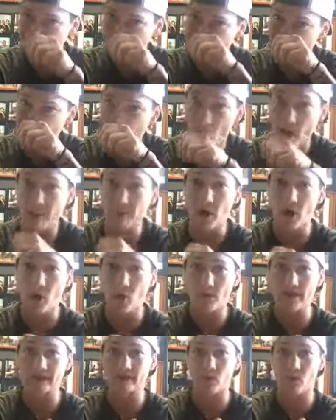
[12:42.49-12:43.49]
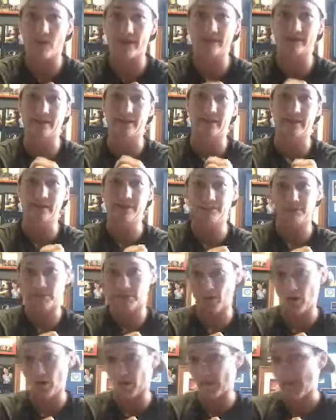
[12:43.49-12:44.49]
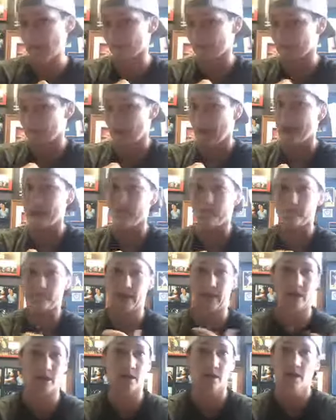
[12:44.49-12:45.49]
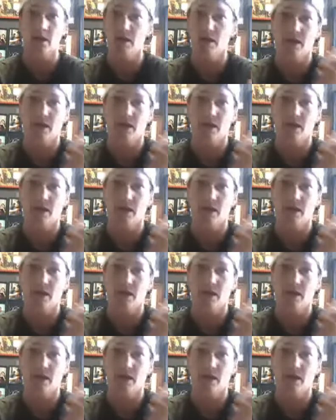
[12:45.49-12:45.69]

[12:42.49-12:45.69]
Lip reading: So I'm always going to keep the ball outside of me.